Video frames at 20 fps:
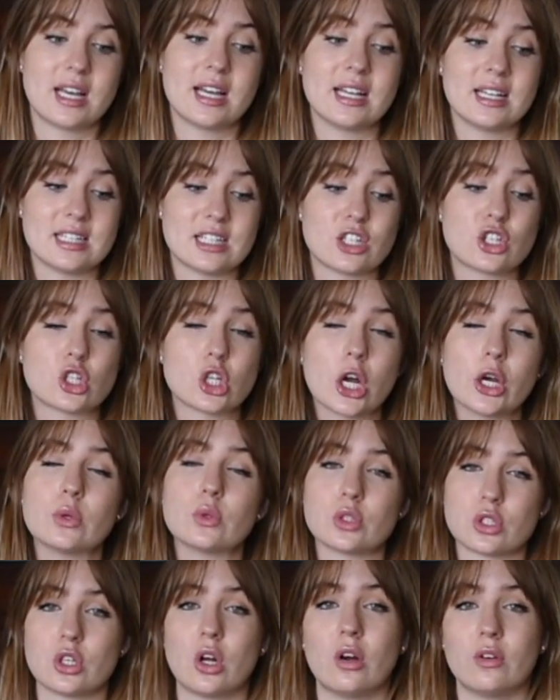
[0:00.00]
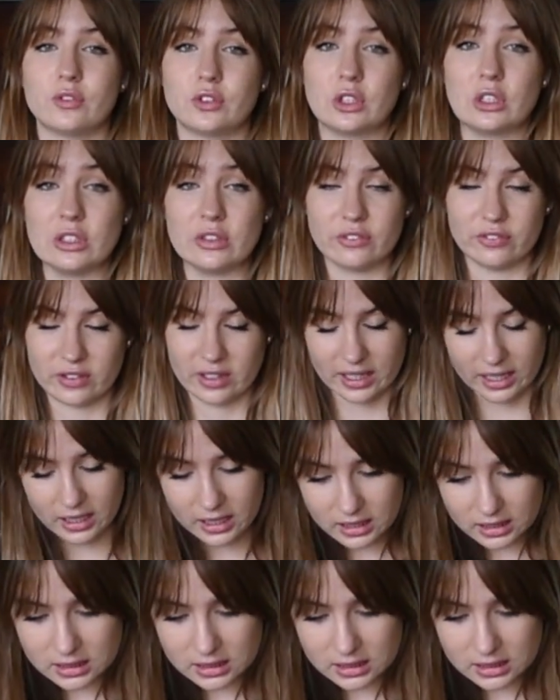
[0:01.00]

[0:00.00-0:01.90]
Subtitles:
it is so soft and lovely.